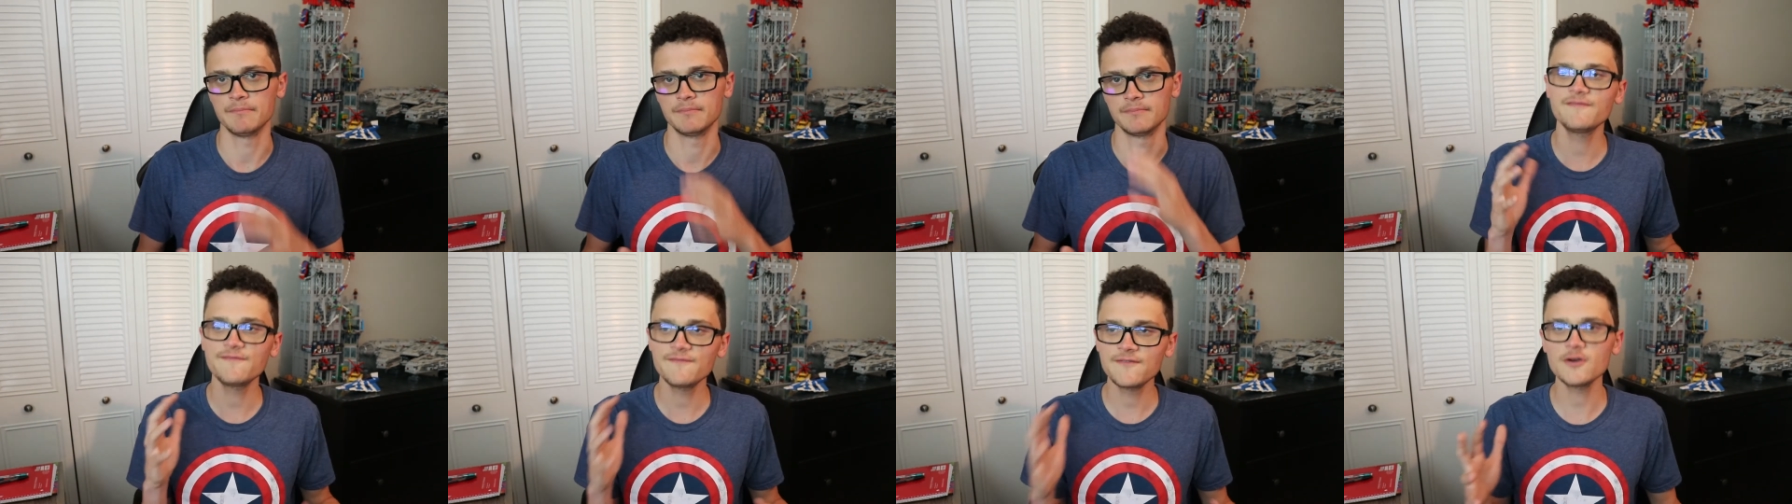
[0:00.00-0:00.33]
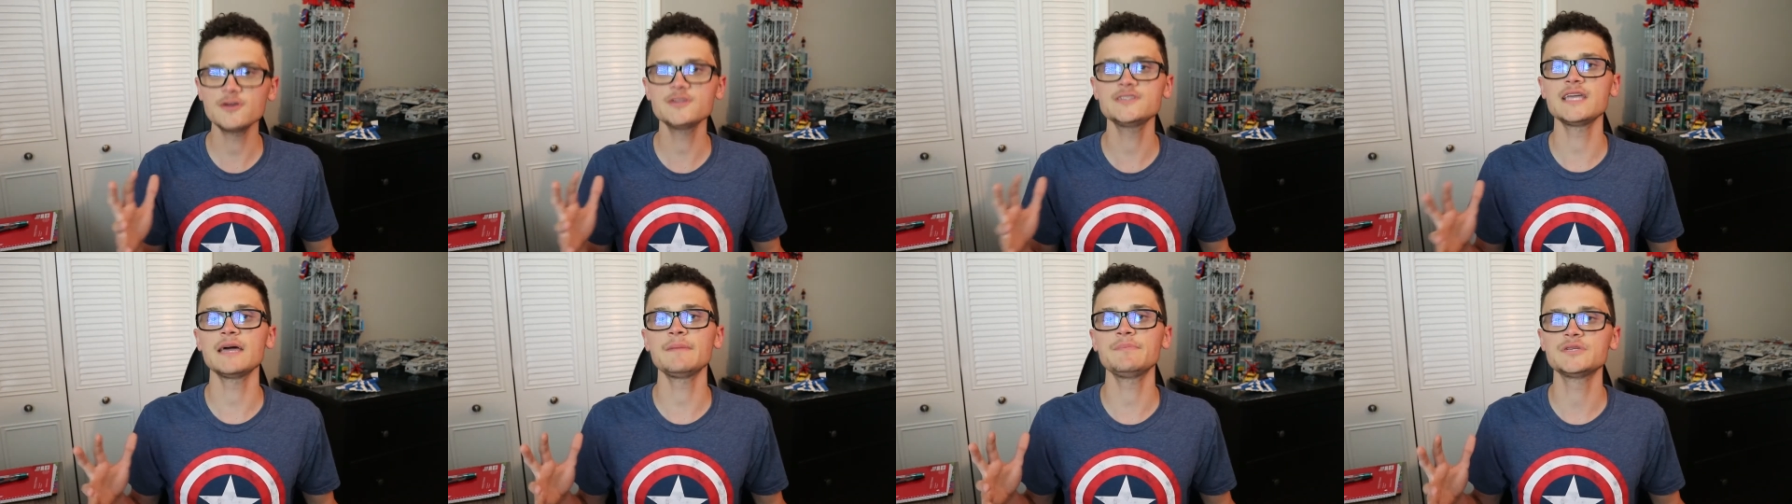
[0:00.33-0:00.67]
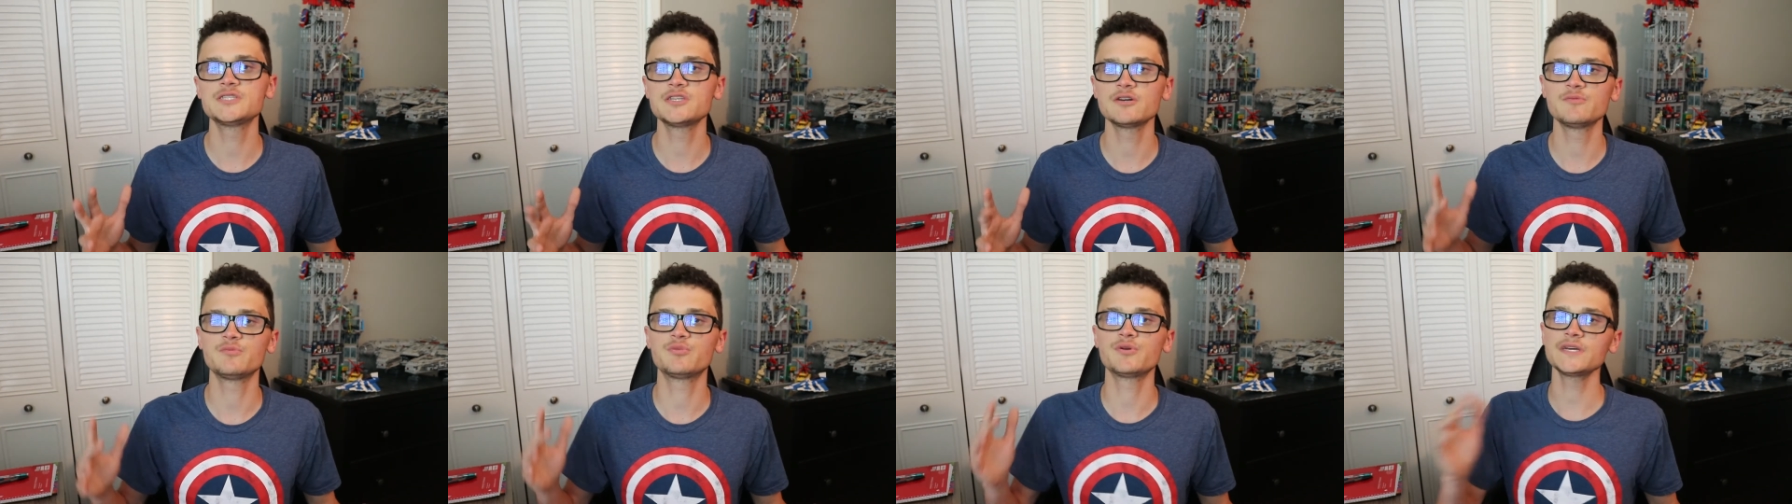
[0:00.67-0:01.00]
The first
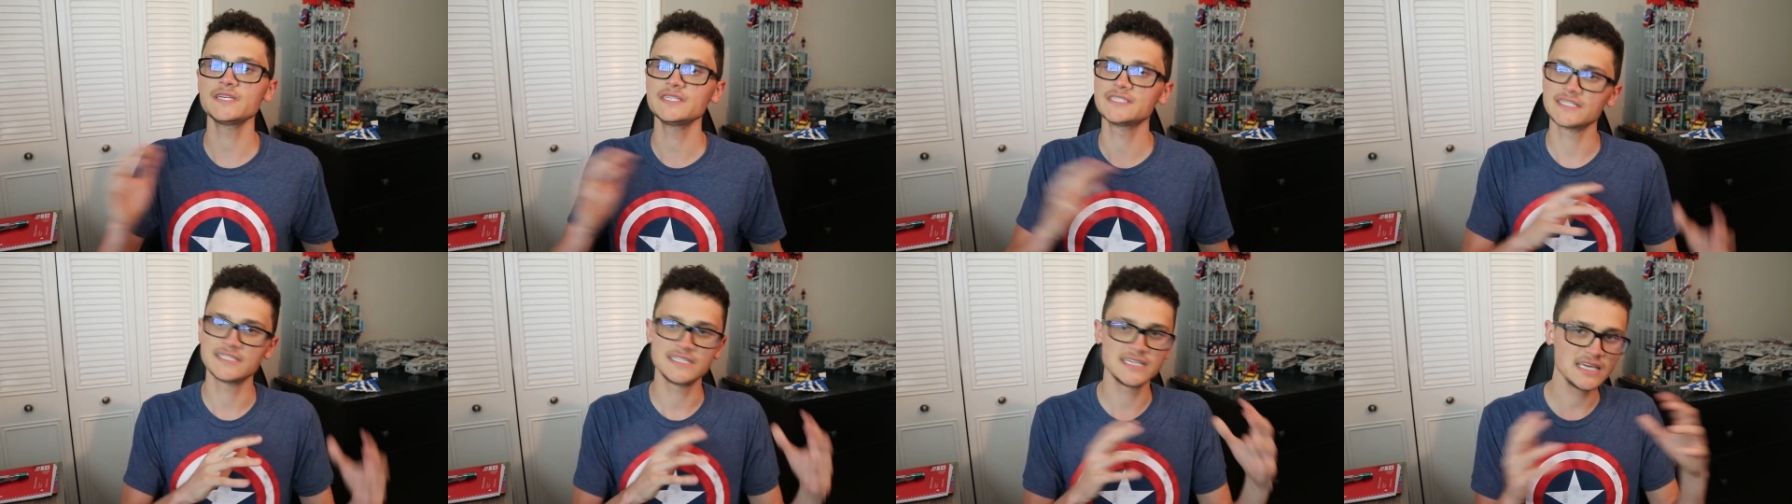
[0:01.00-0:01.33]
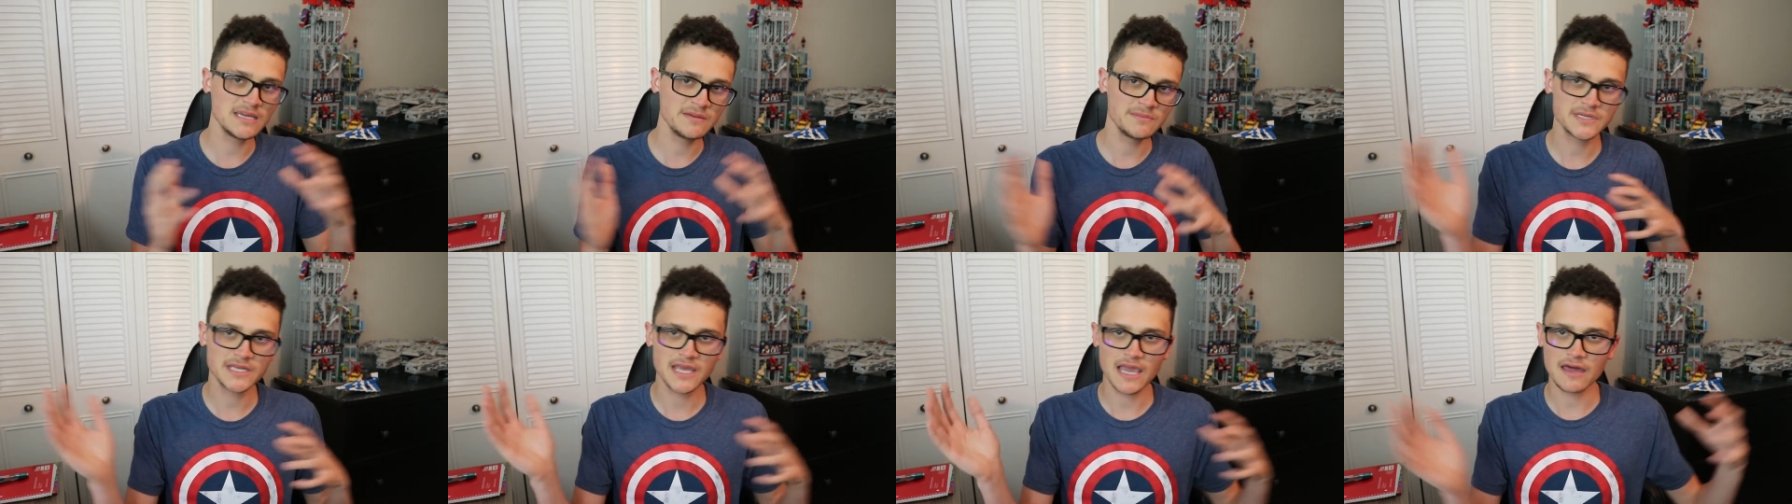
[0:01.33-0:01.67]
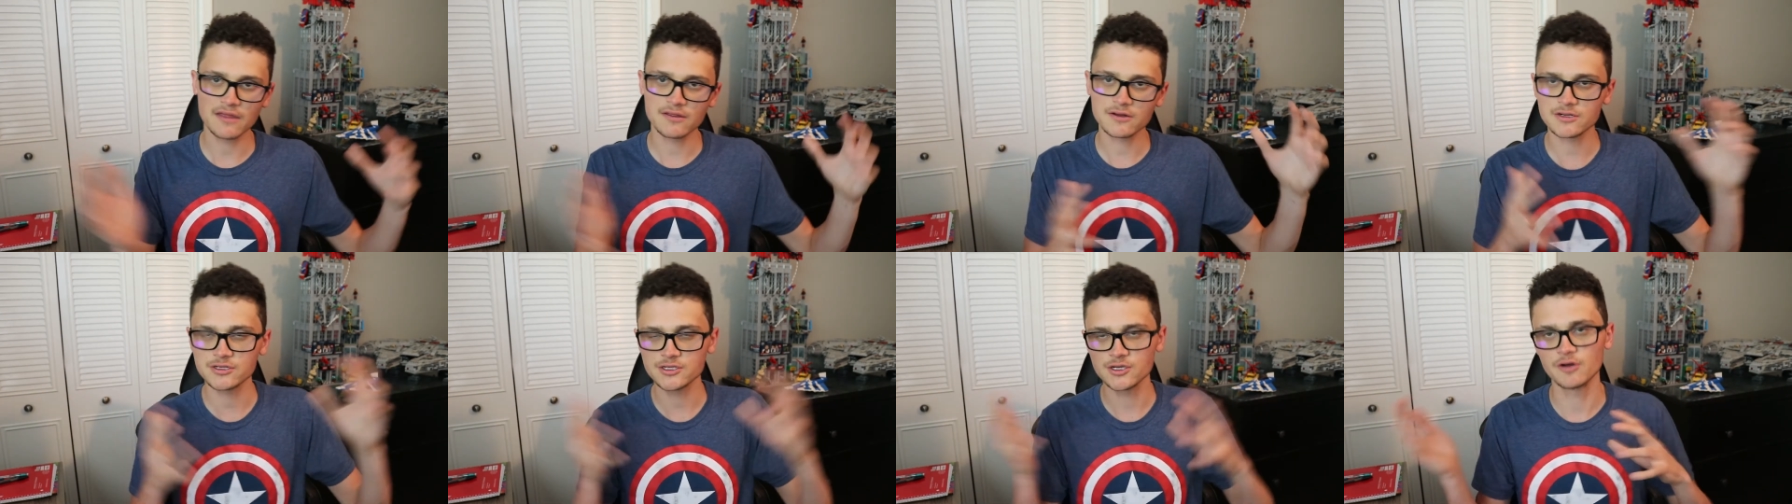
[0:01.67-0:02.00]
episode brings the team
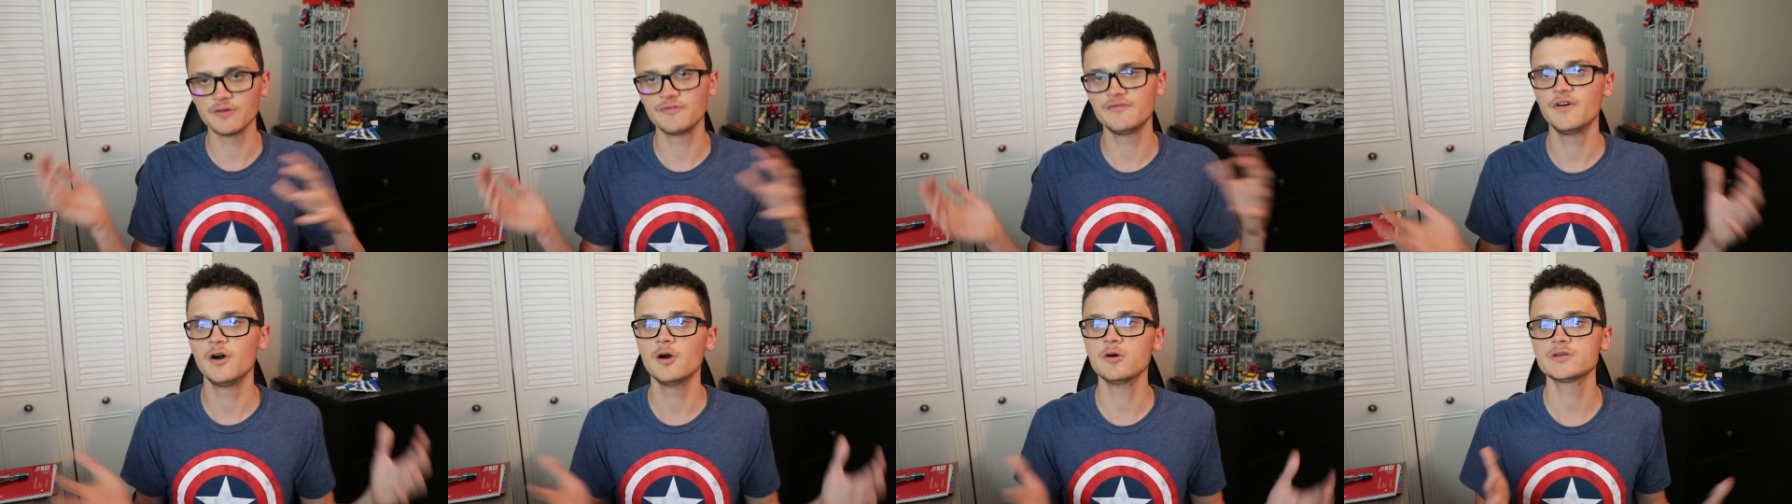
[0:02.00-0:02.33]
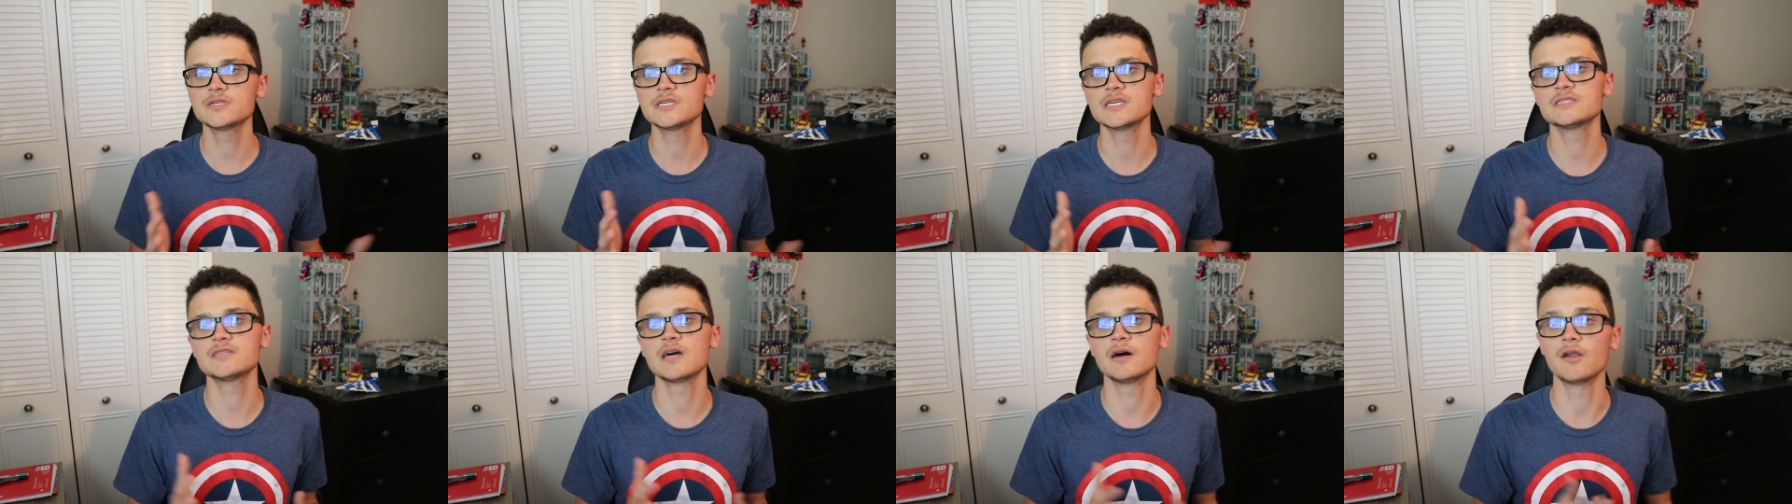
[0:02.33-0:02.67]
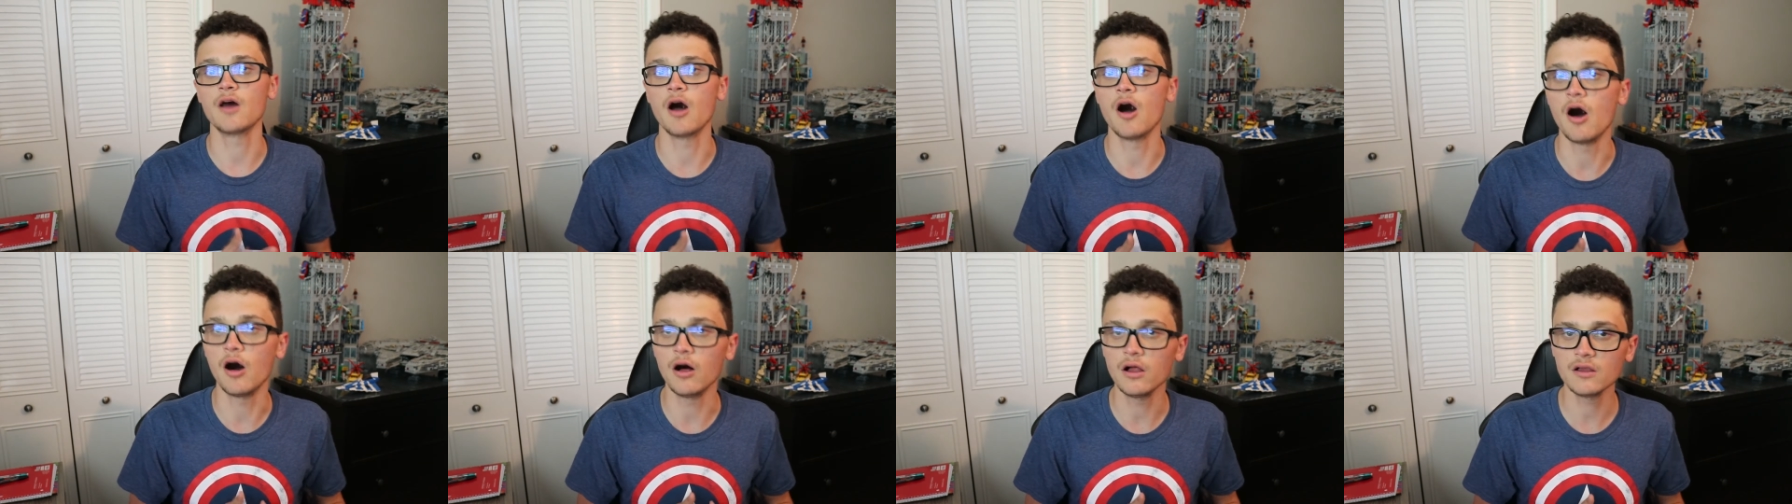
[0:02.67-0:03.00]
together, so it focuses on
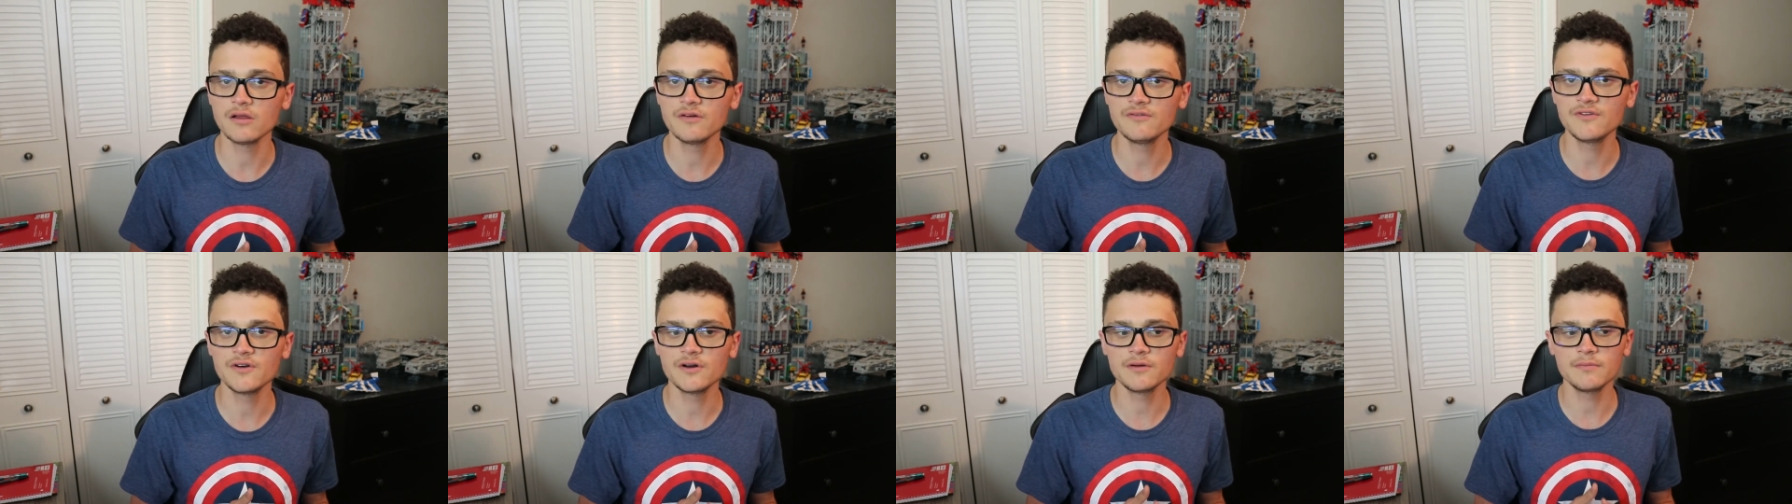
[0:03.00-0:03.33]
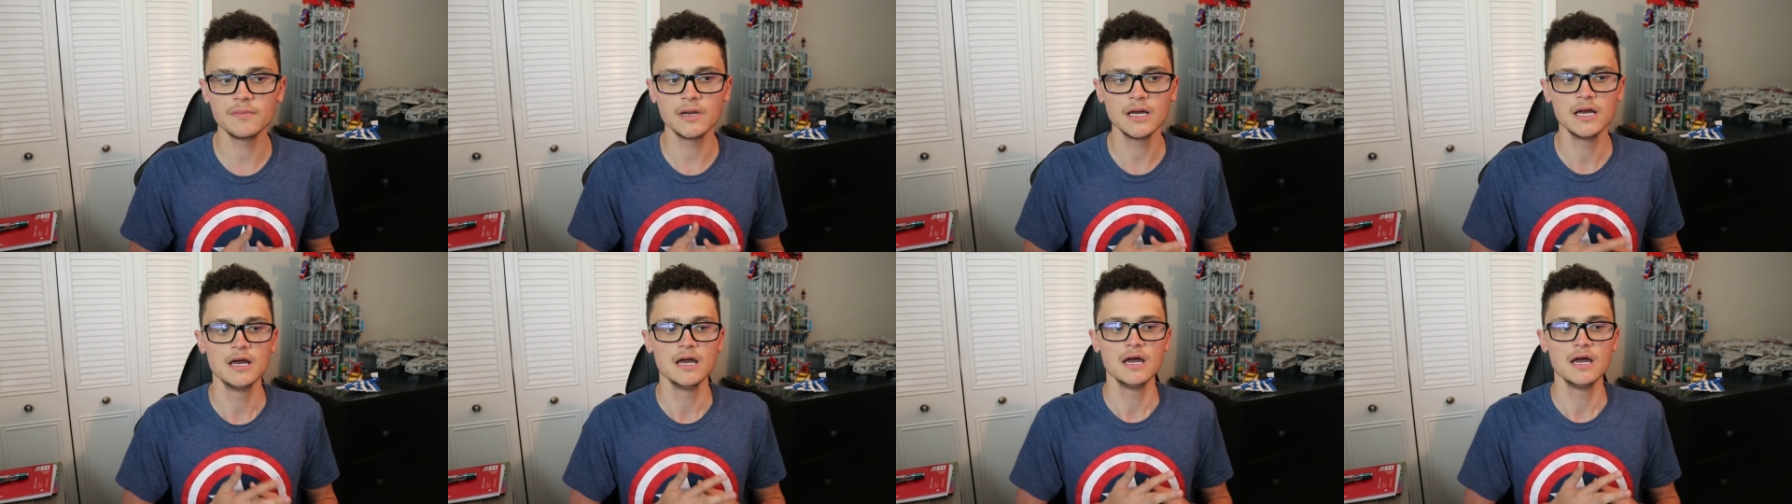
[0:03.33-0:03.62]
all of them,